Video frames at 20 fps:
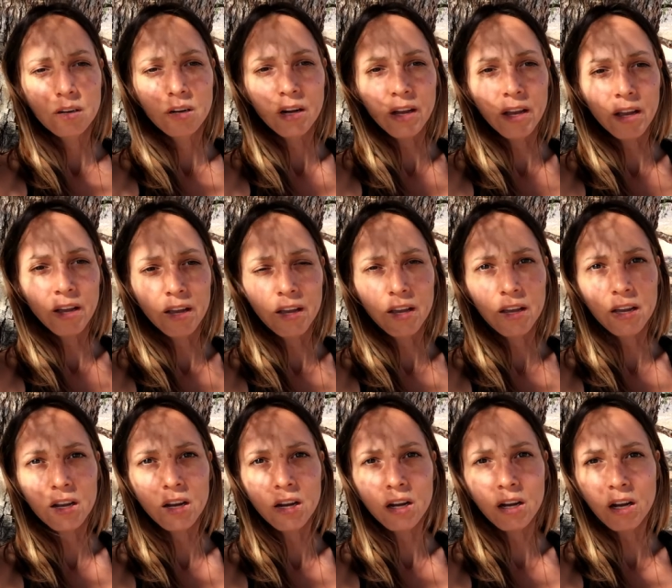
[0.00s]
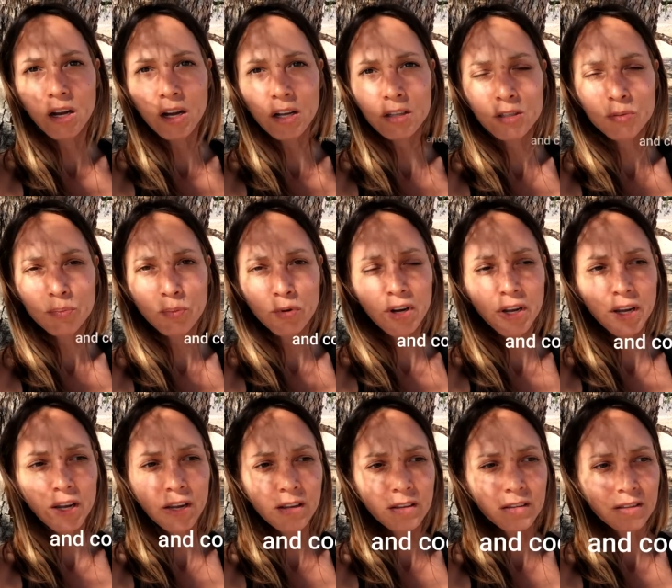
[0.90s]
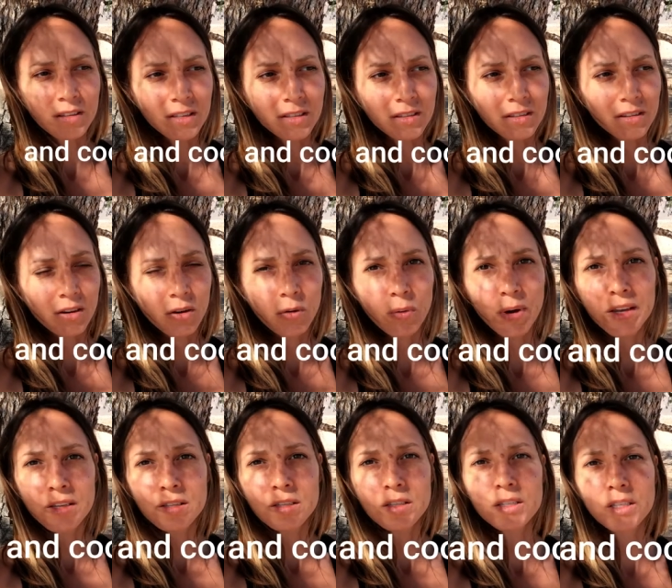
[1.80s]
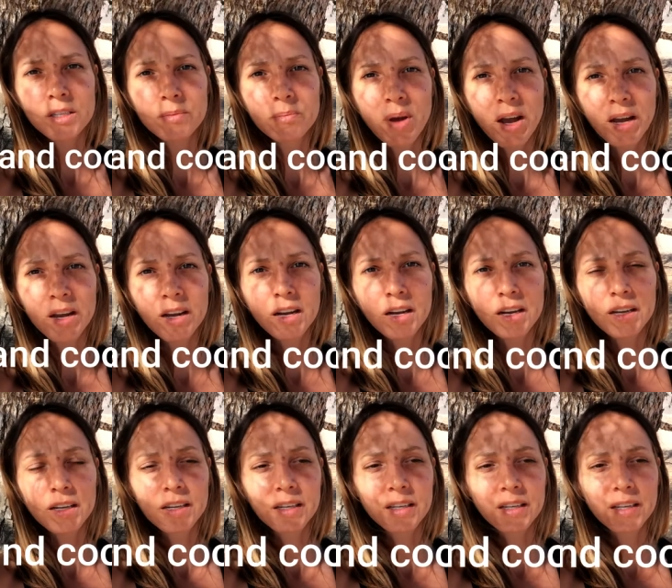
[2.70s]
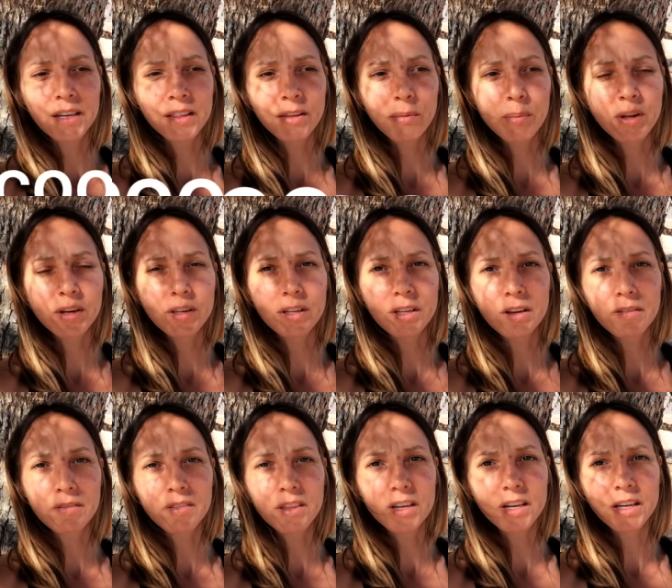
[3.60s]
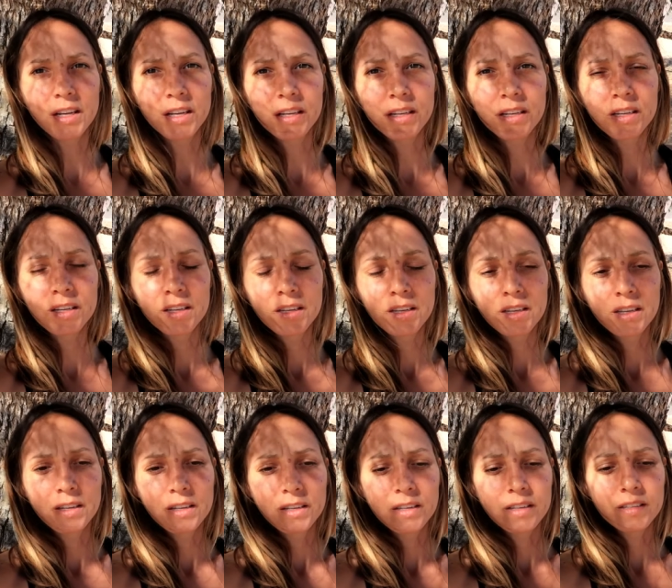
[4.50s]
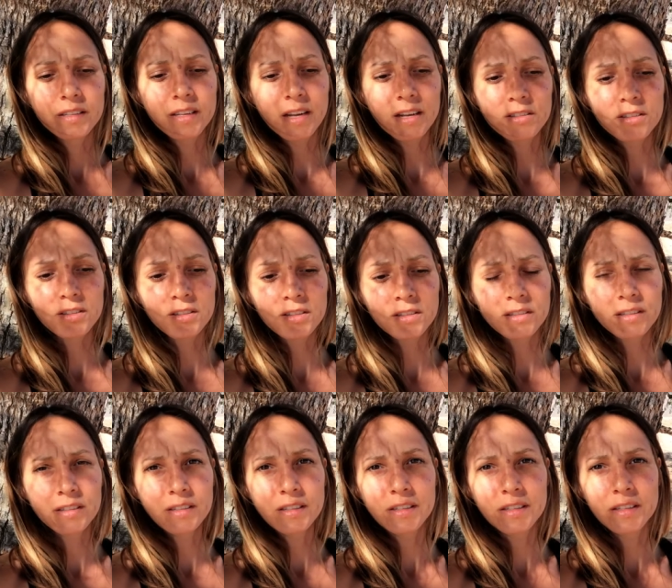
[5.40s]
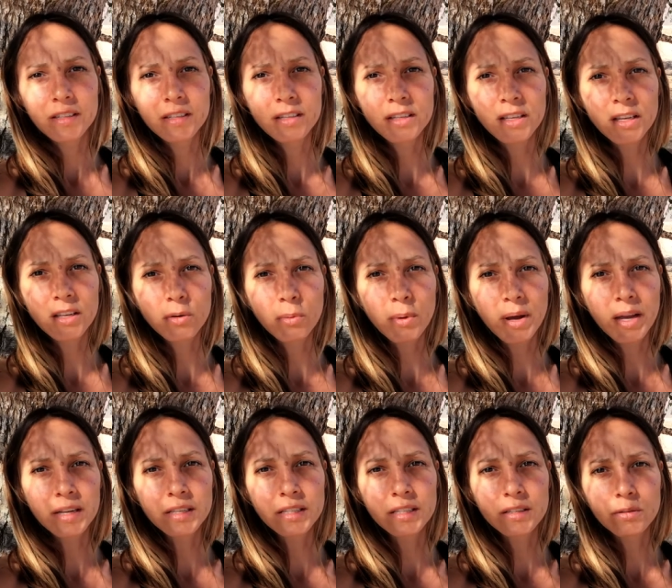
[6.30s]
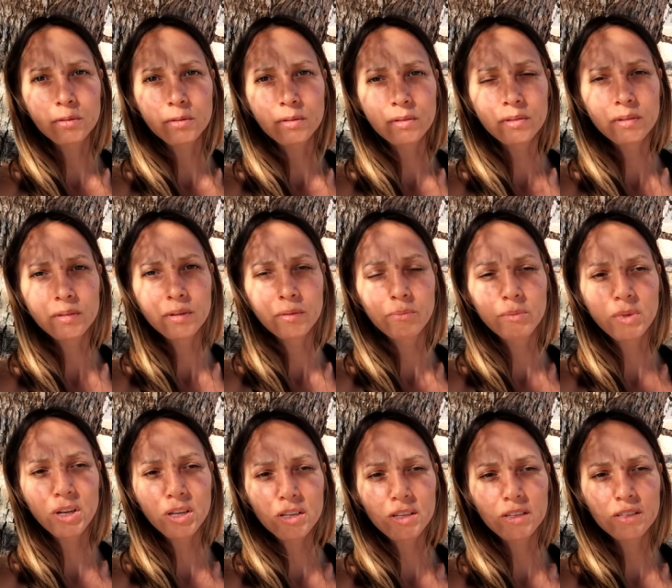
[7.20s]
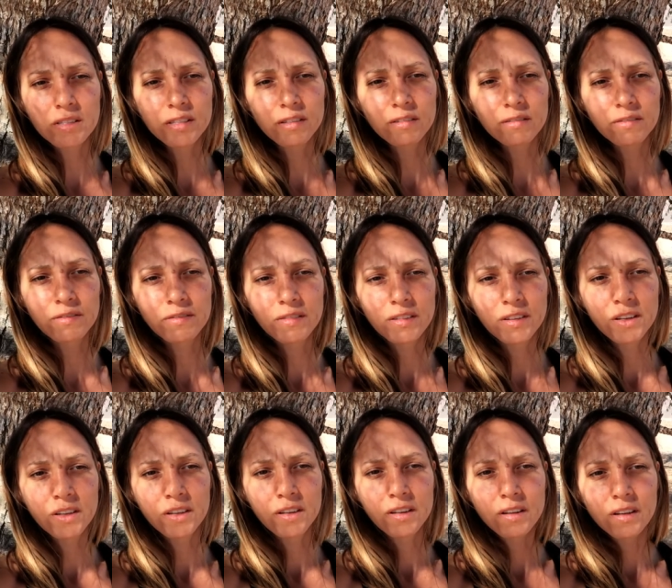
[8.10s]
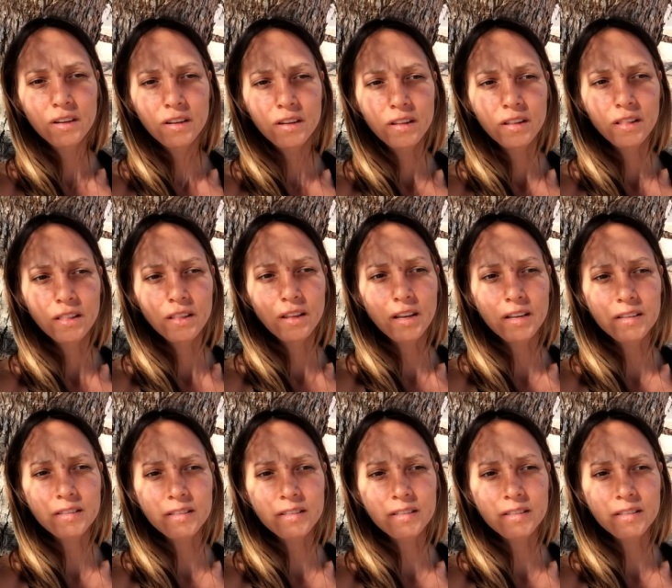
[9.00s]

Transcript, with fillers: a uh, hot springs oasis mecca in the middle of the desert Give it away to millions of Los